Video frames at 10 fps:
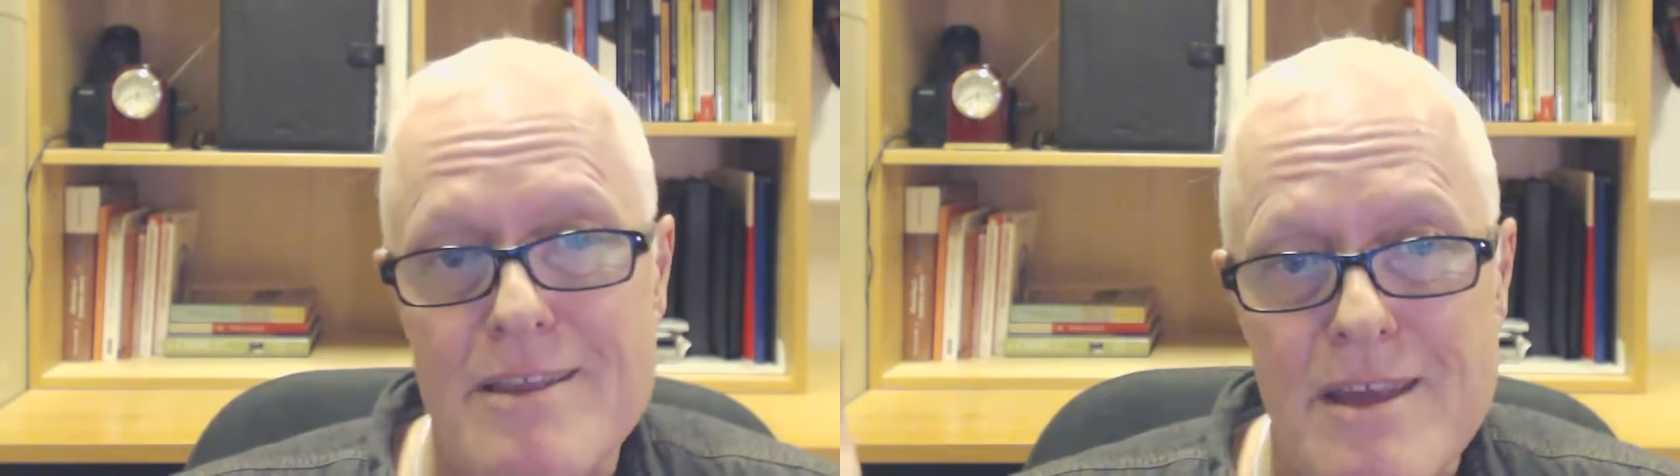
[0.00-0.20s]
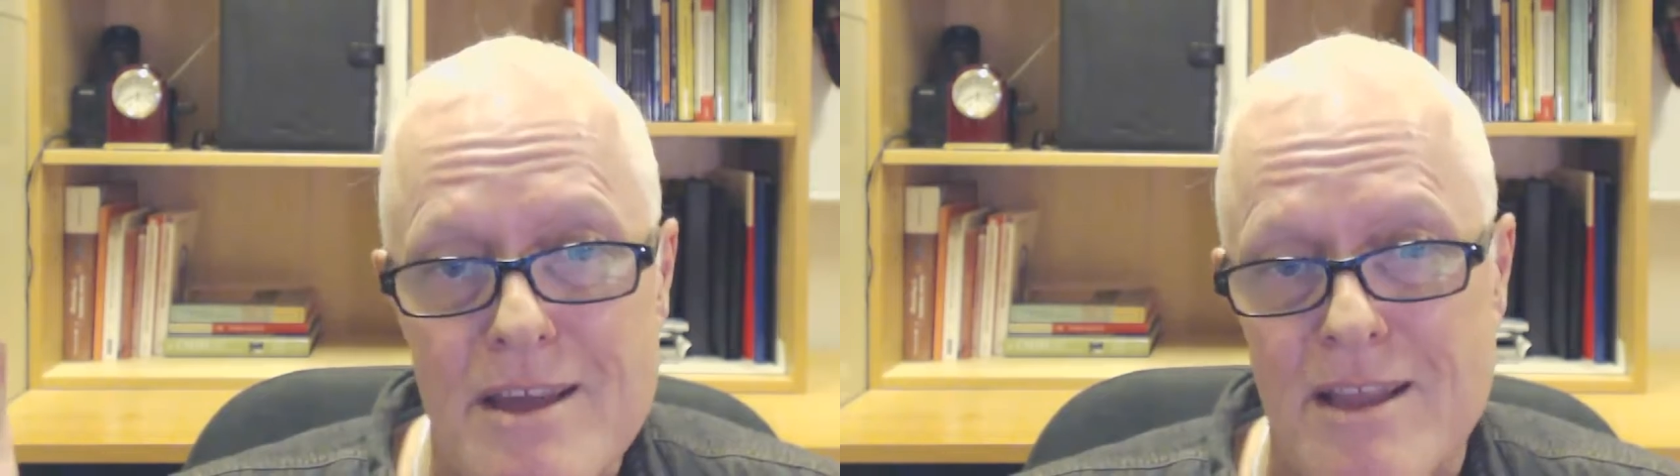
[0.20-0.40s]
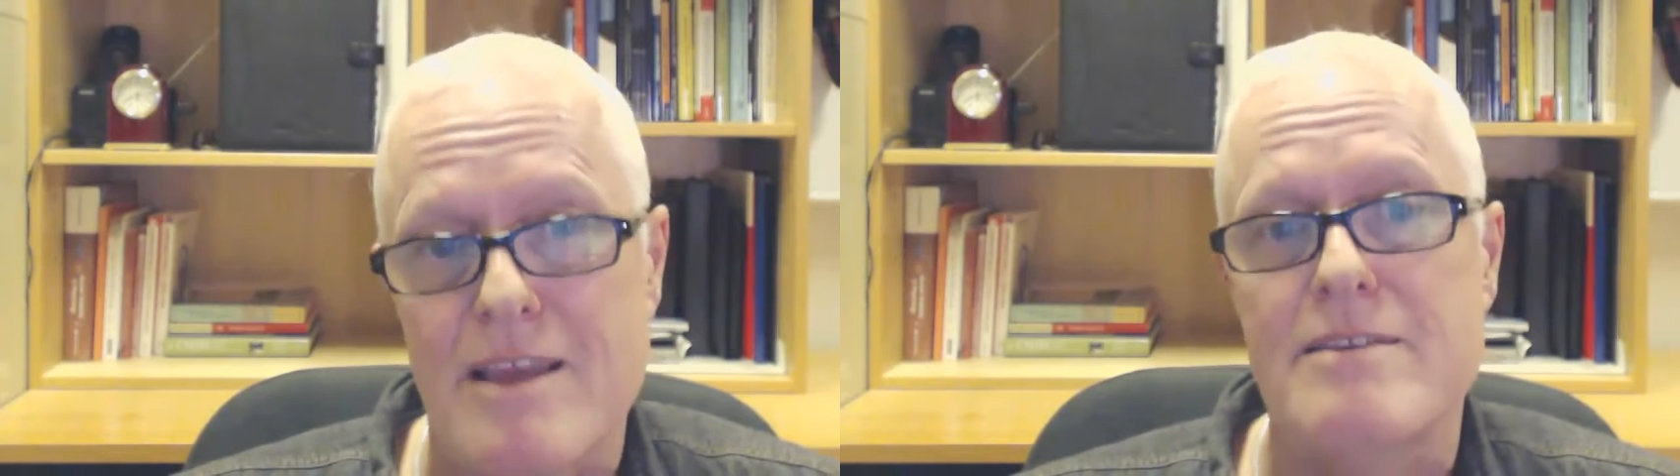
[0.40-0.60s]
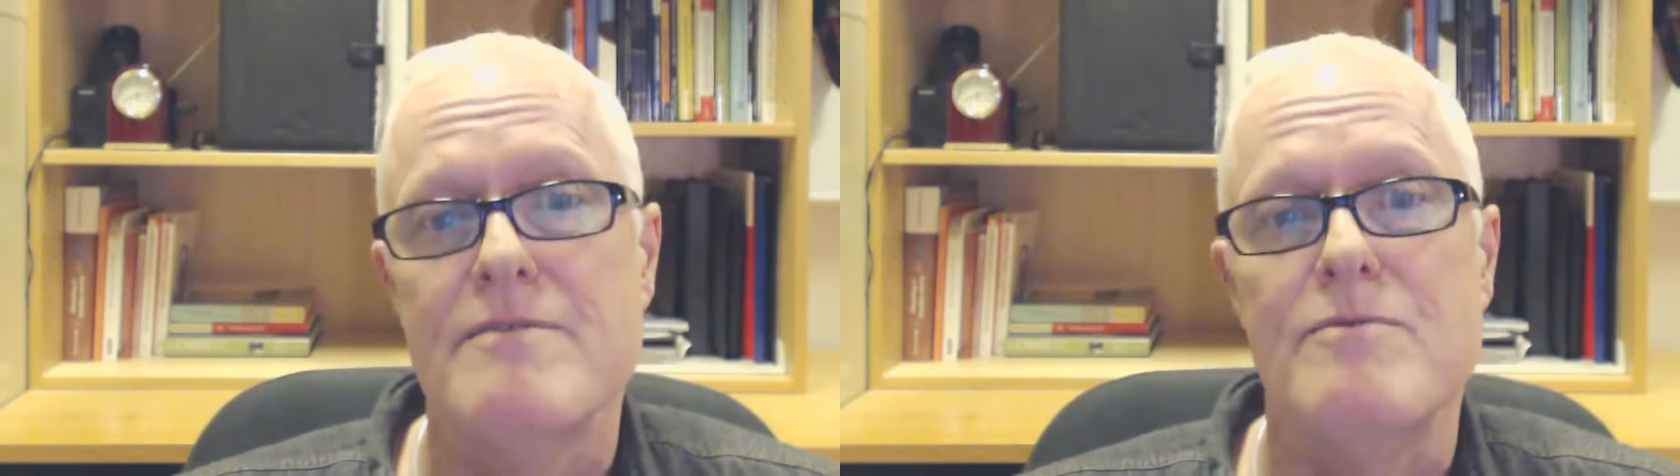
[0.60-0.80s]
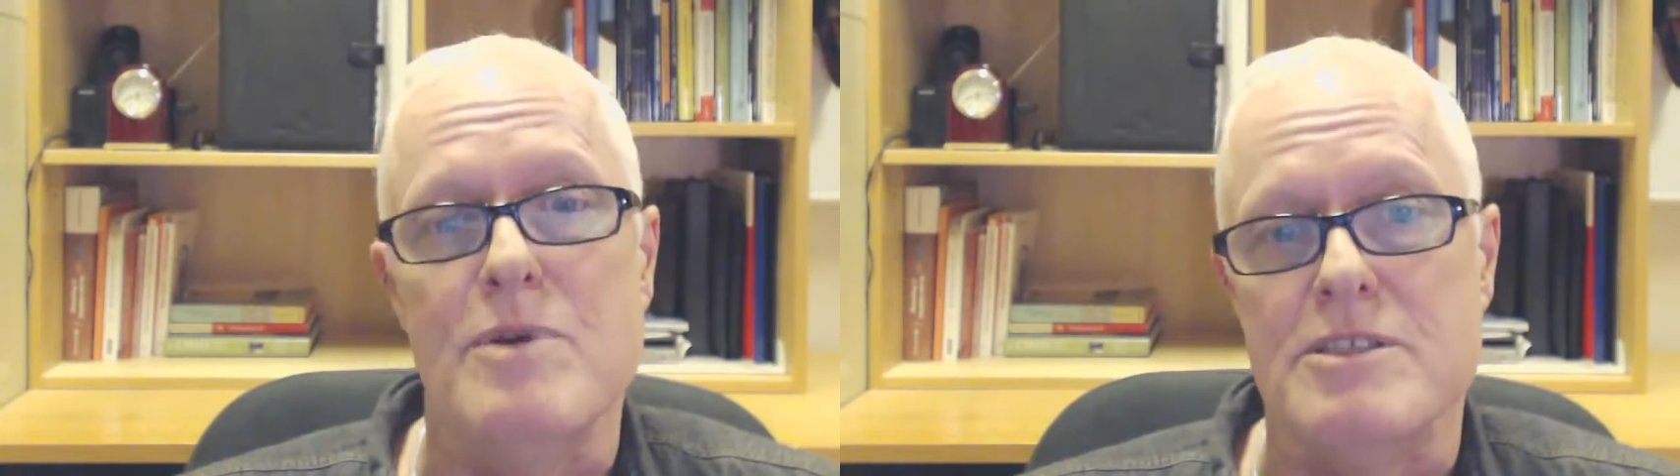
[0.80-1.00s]
in the
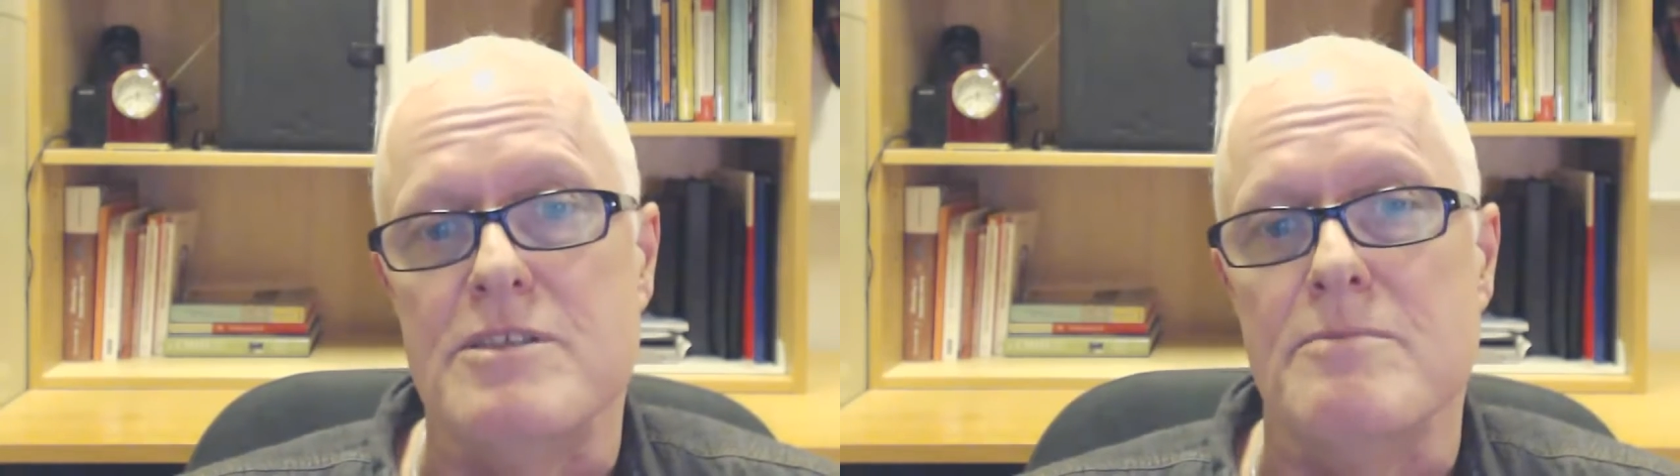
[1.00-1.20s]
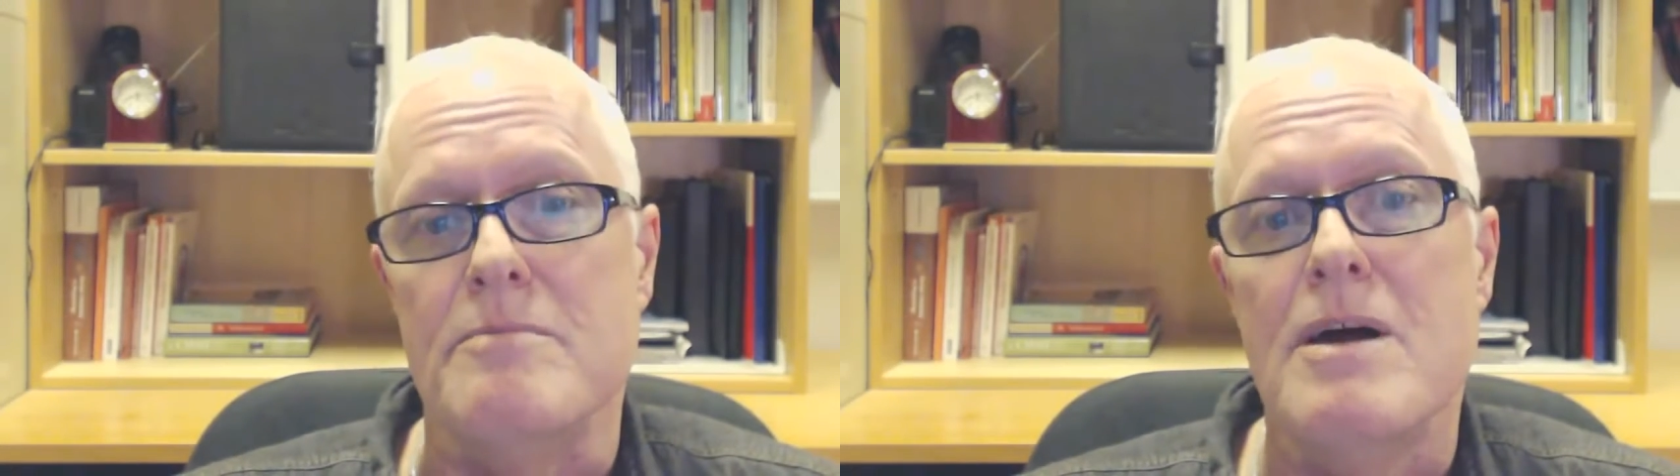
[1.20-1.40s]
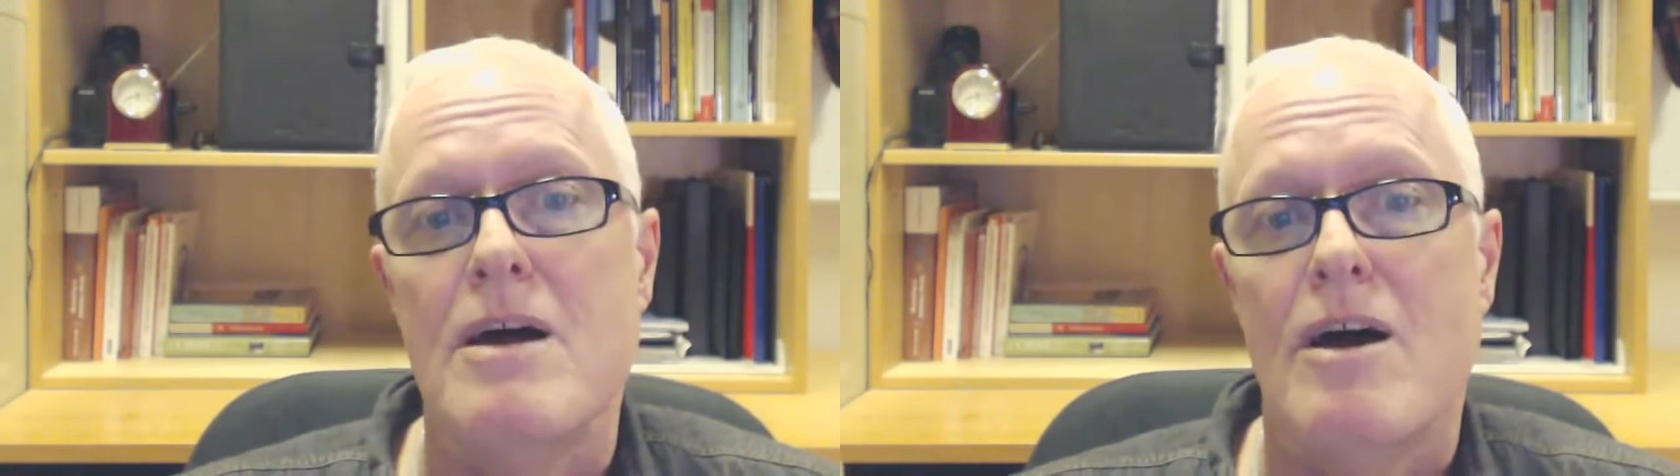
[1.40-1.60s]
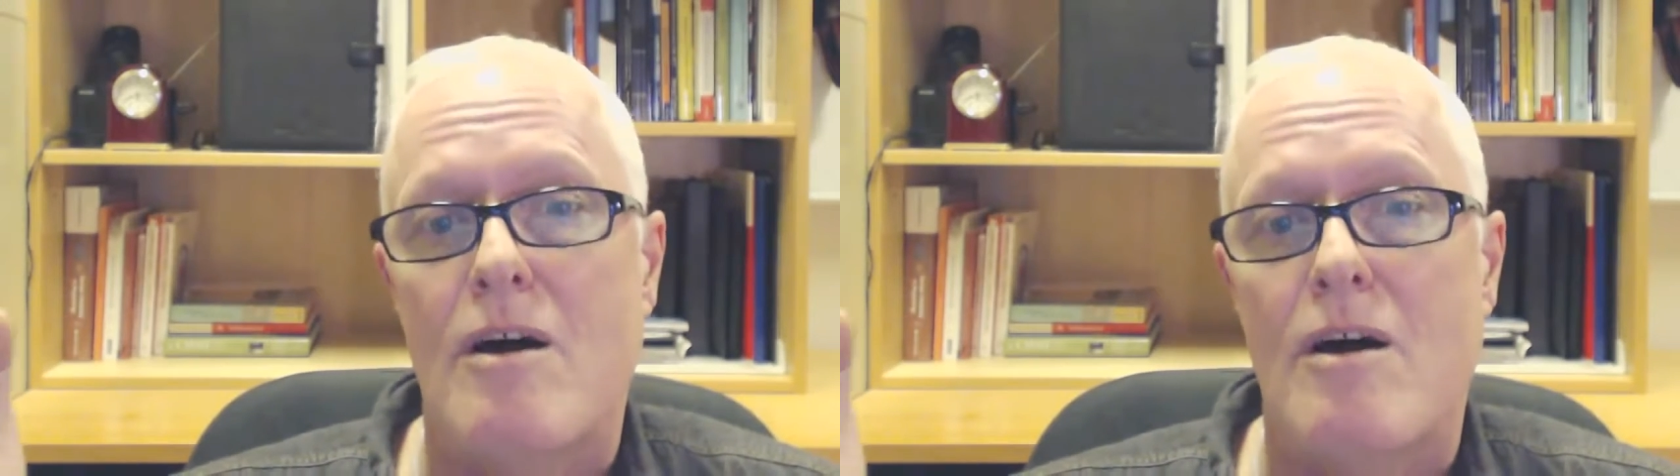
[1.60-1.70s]
collective wisdom